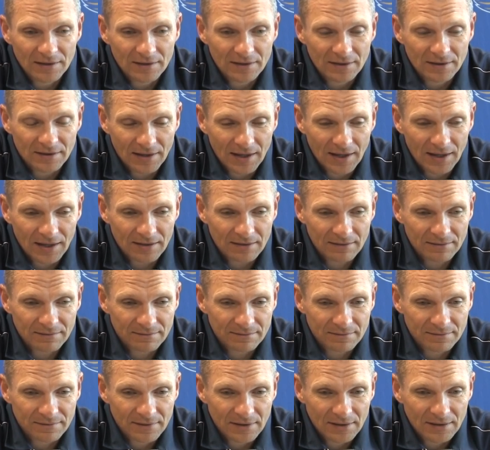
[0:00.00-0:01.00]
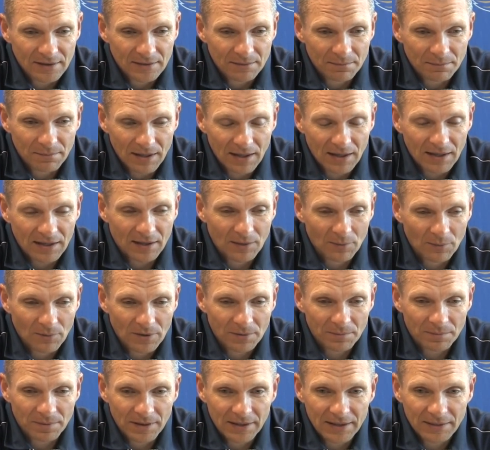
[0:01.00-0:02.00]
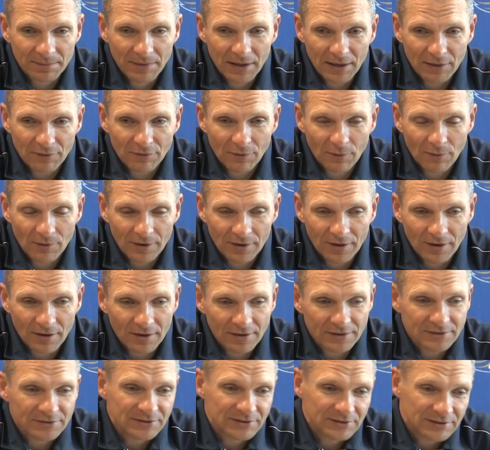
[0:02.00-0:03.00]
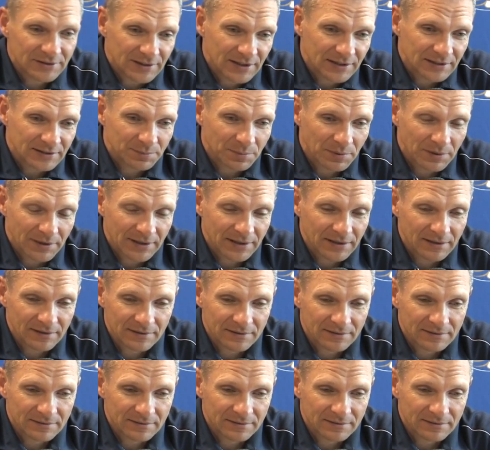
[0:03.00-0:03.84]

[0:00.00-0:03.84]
you can't block on one play, make four yards, and the next play,